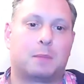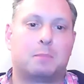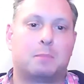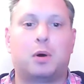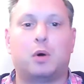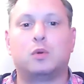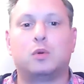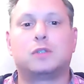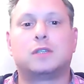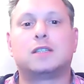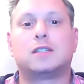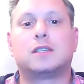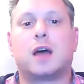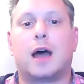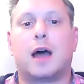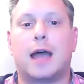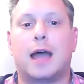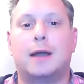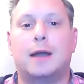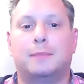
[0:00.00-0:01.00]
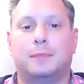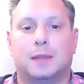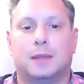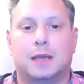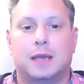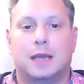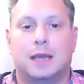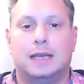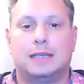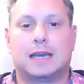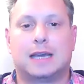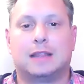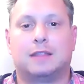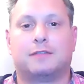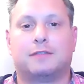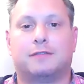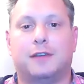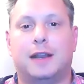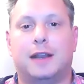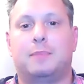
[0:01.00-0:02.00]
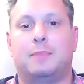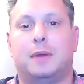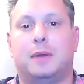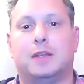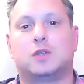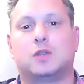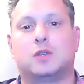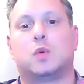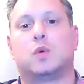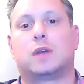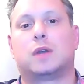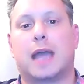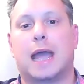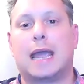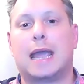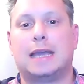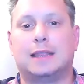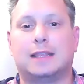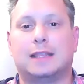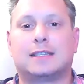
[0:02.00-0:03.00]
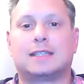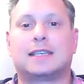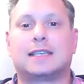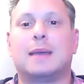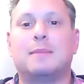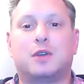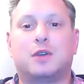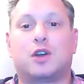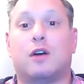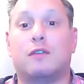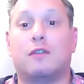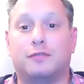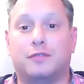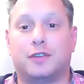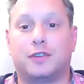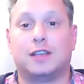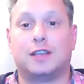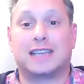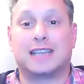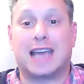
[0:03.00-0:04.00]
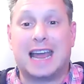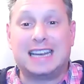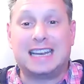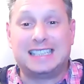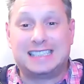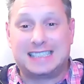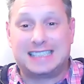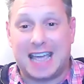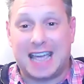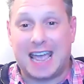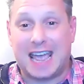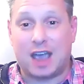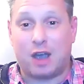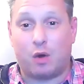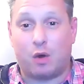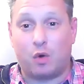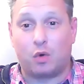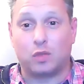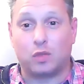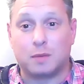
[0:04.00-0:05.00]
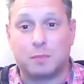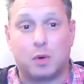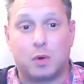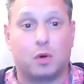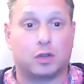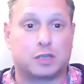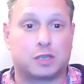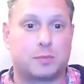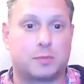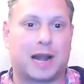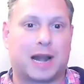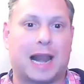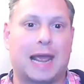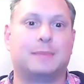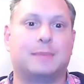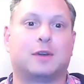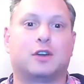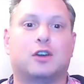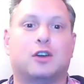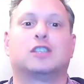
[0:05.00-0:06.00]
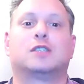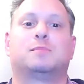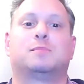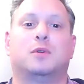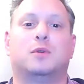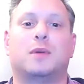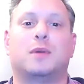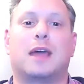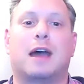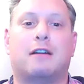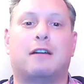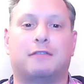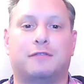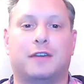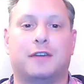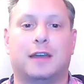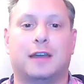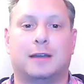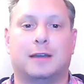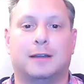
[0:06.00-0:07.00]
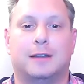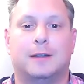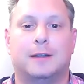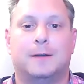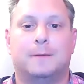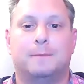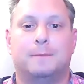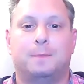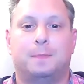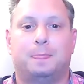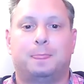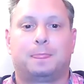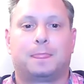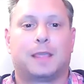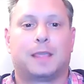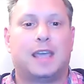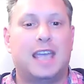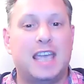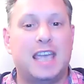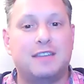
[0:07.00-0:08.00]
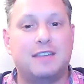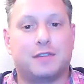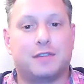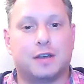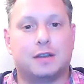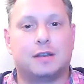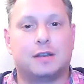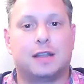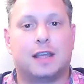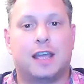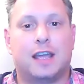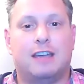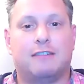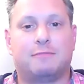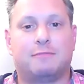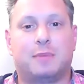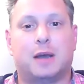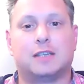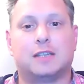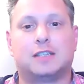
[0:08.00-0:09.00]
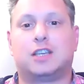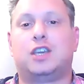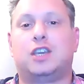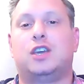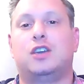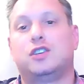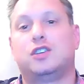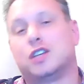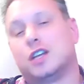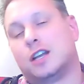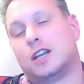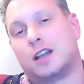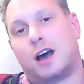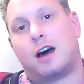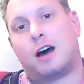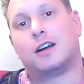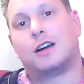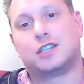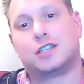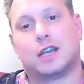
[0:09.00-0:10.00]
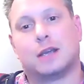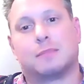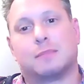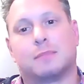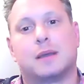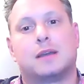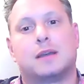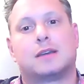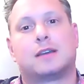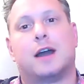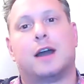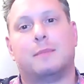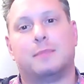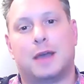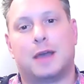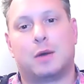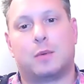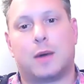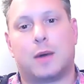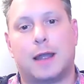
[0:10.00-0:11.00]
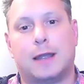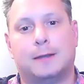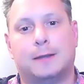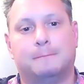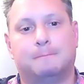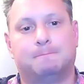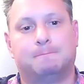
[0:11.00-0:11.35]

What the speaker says: Paul's desire is that the Philippians will gain the same confidence and dare all the more to proclaim the gospel without fear, even if persecution and hardship come their way.